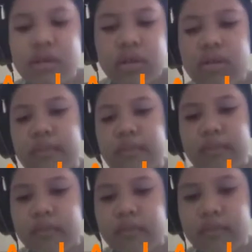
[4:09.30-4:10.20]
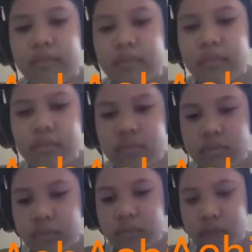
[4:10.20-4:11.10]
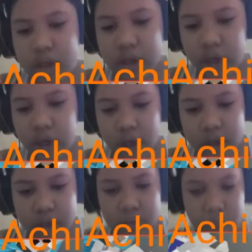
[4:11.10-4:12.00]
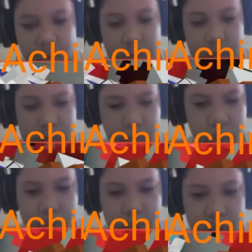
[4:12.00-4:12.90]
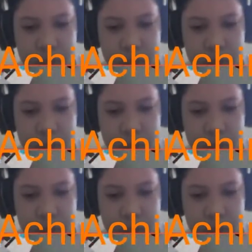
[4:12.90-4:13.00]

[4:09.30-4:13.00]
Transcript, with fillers: Yeah, eat food, eat food, eat food. And